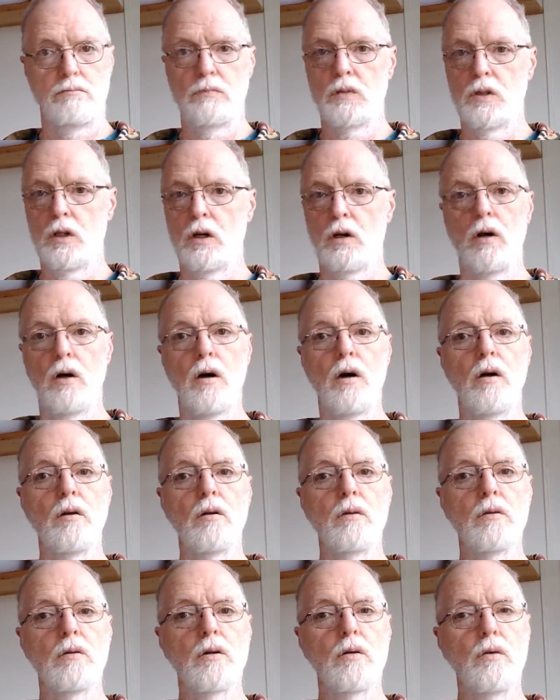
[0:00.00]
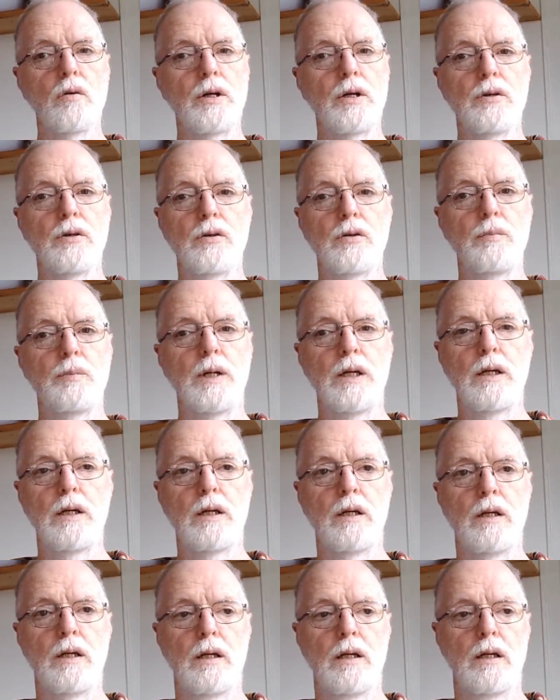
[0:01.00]
they're all going to
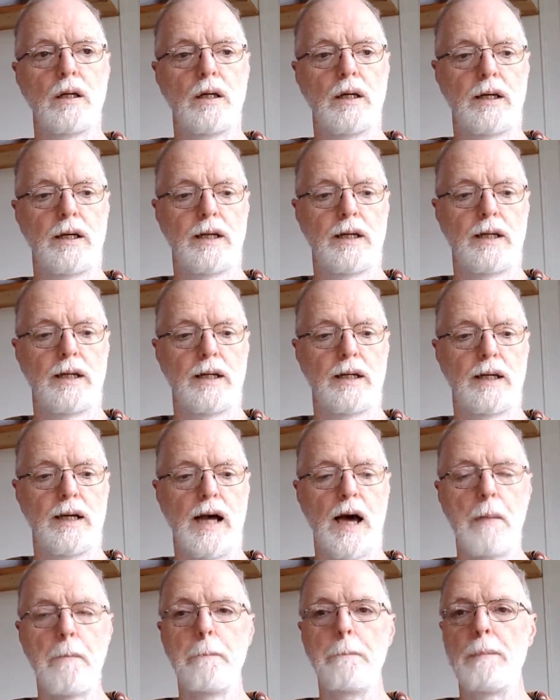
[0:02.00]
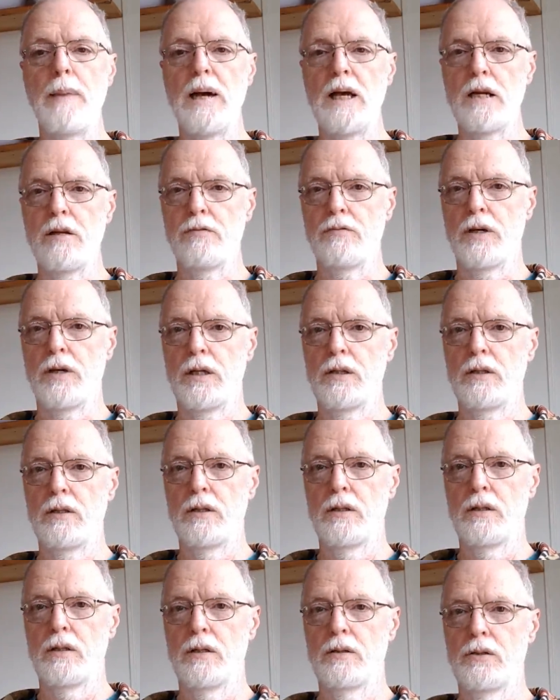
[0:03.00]
be a benefit
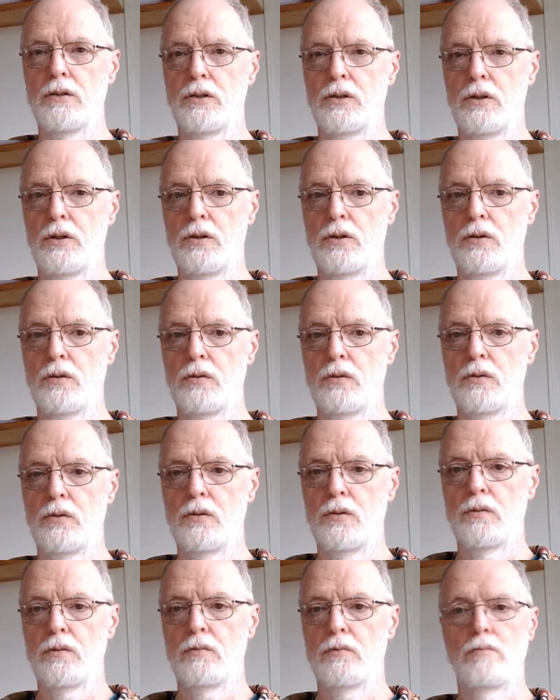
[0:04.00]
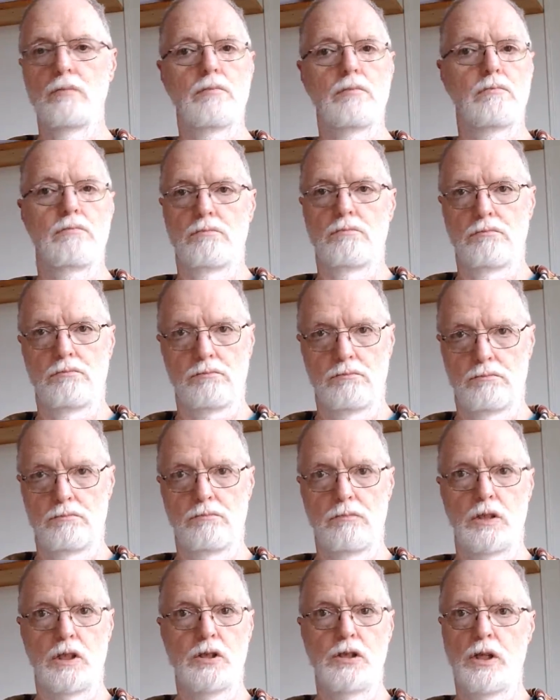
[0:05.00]
to
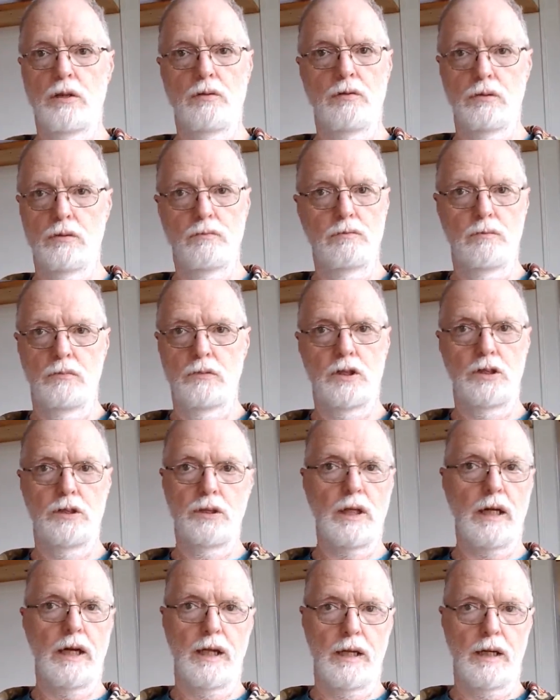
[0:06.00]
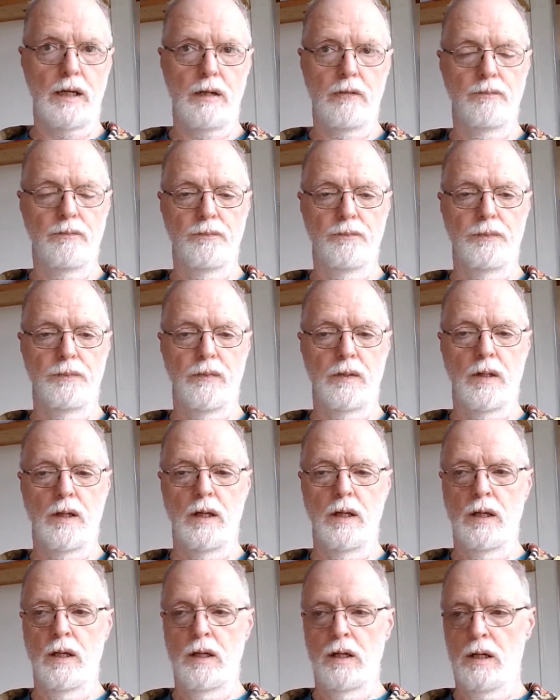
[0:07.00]
the general society.
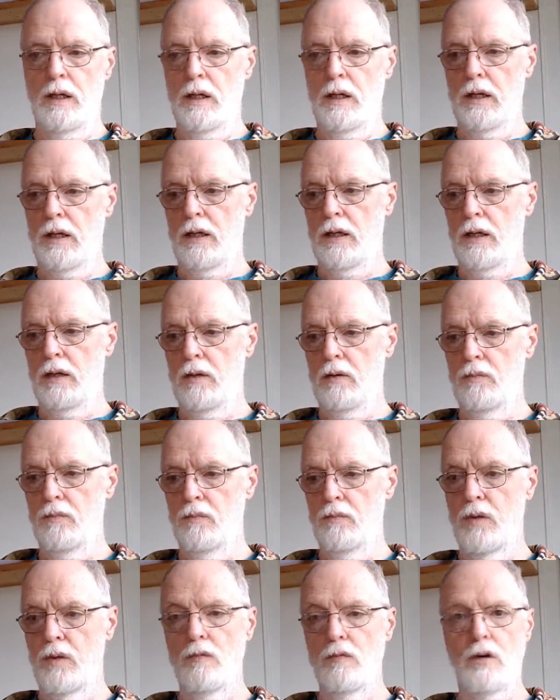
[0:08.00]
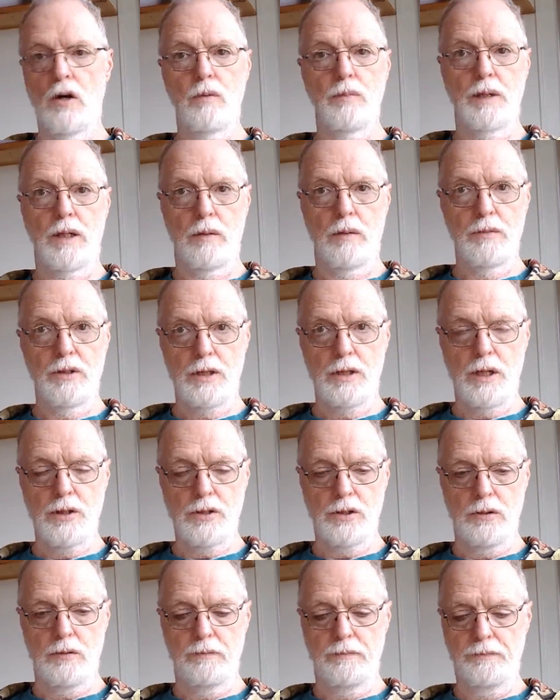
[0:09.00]
They've all become
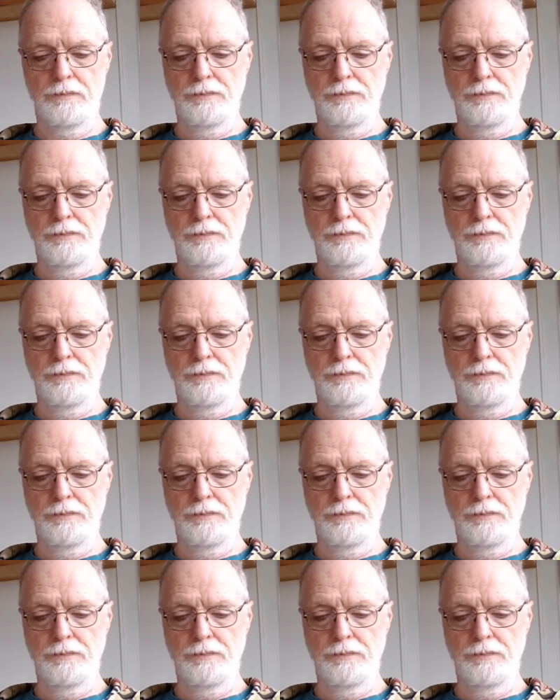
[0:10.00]
essential.